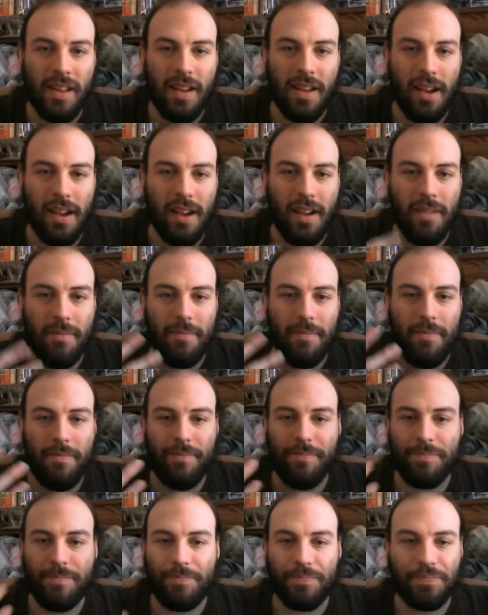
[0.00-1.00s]

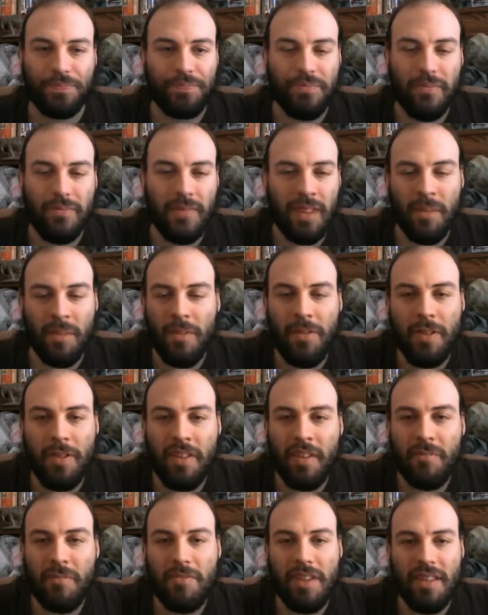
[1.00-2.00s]
But for
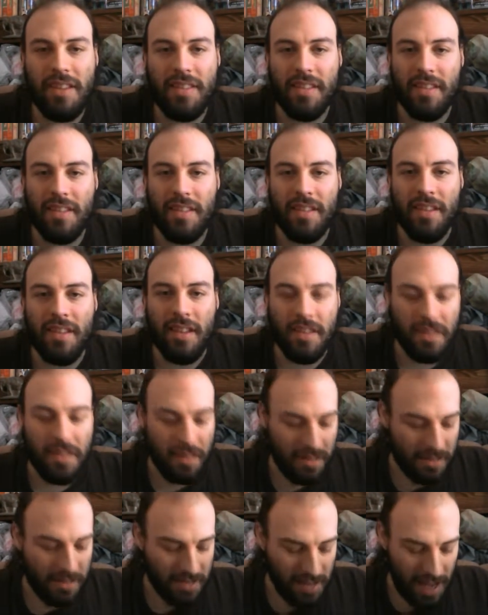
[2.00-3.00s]
some reason, the
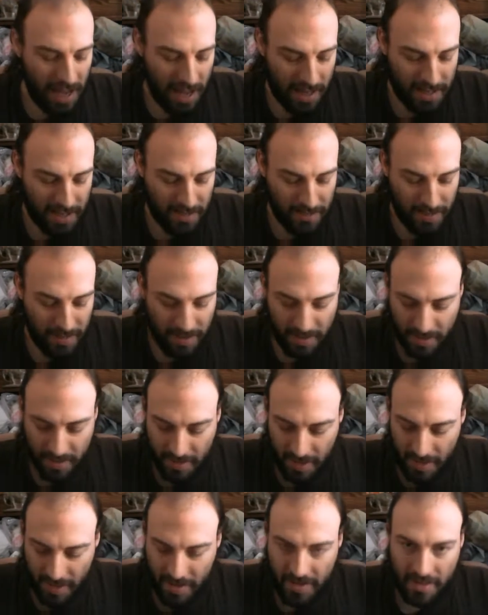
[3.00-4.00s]
girl action
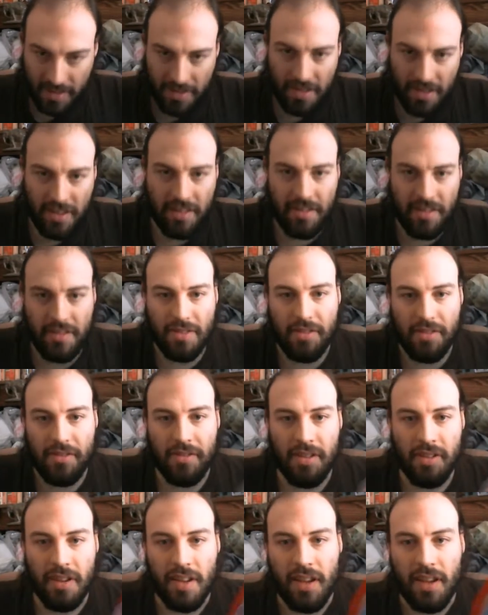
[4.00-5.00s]
figures, like these
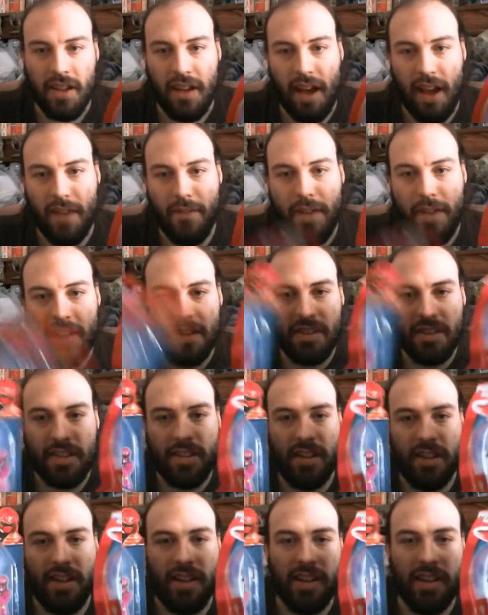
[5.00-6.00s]
two,
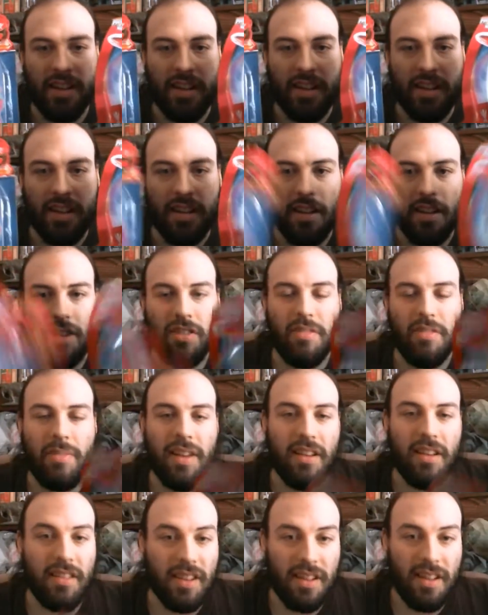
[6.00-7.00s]
eventually are going to
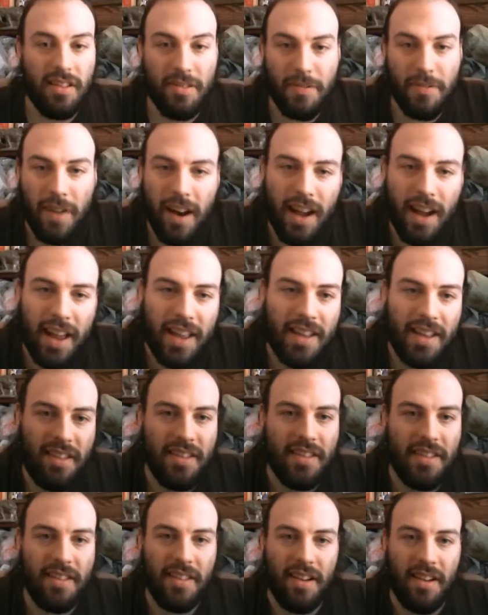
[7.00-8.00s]
be hard to
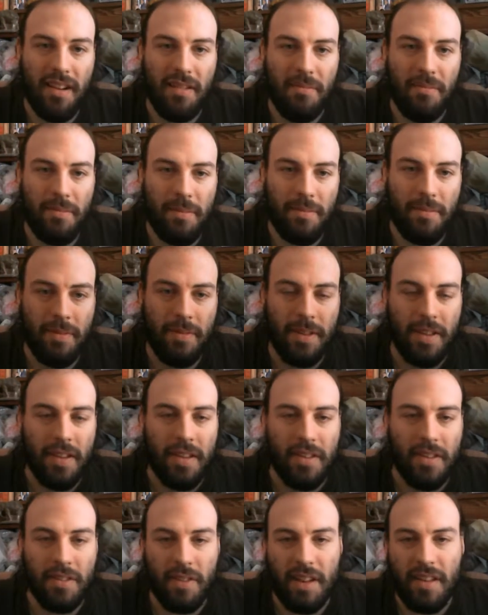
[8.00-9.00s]
find.
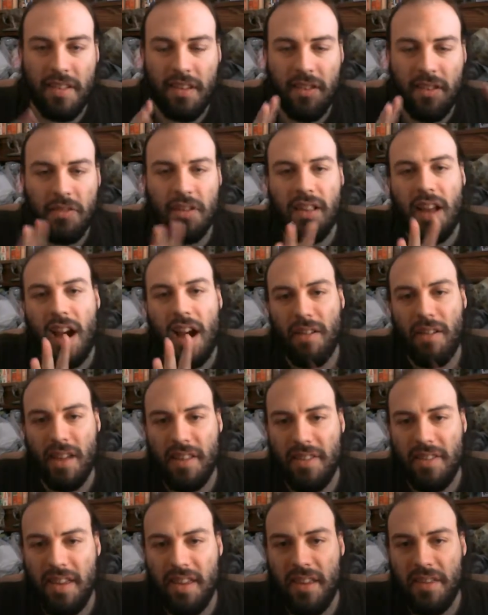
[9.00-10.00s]
So I decided, you know, I'll
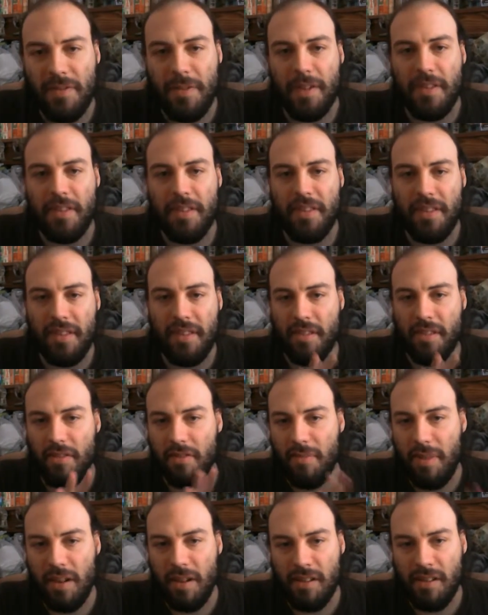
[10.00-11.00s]
get these first since they're
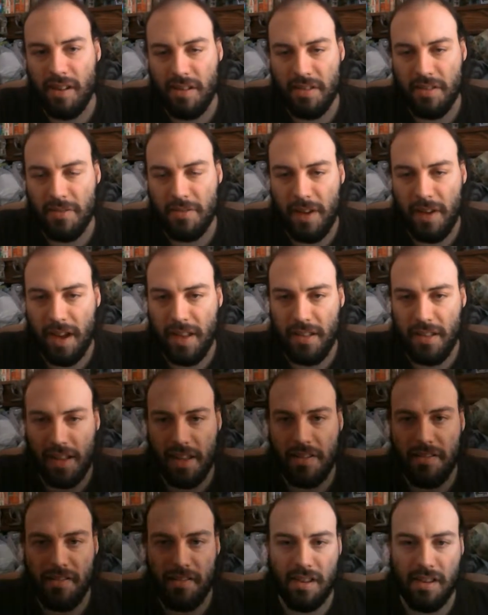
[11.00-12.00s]
going to be harder to find
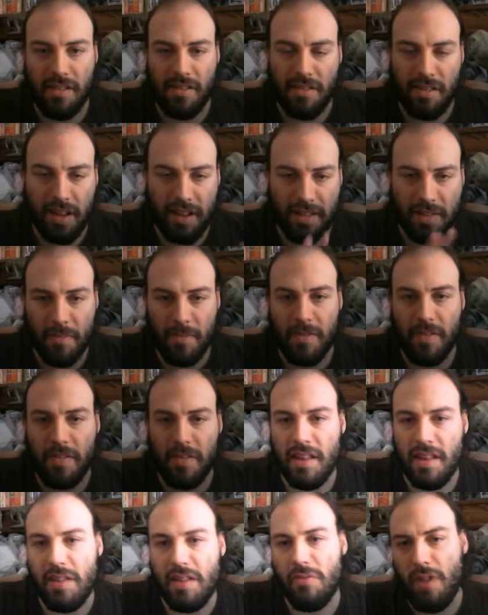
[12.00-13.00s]
later on. So I'll get them
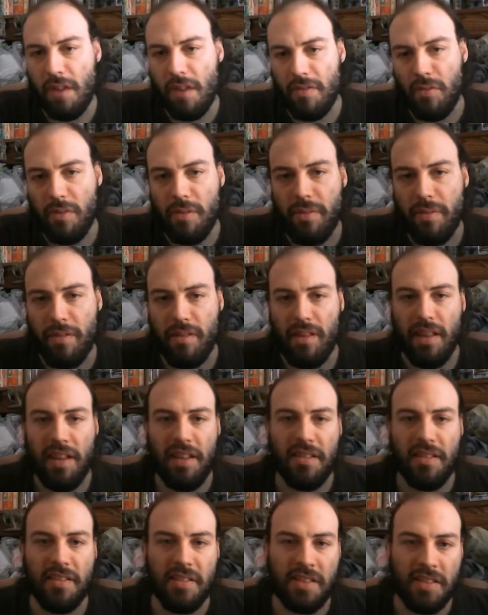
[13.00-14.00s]
first, and then I don't have to worry about it
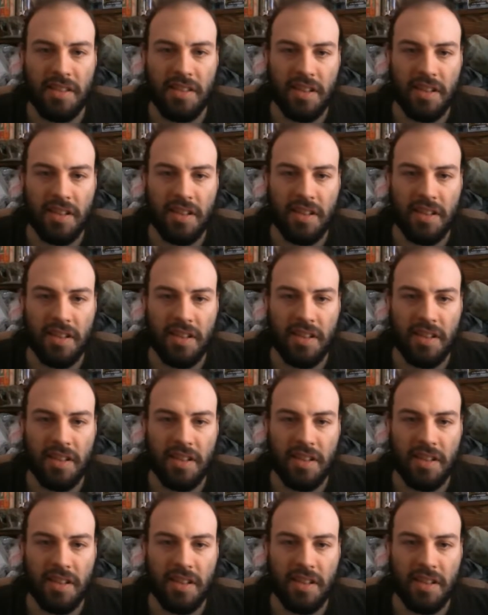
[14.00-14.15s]
later.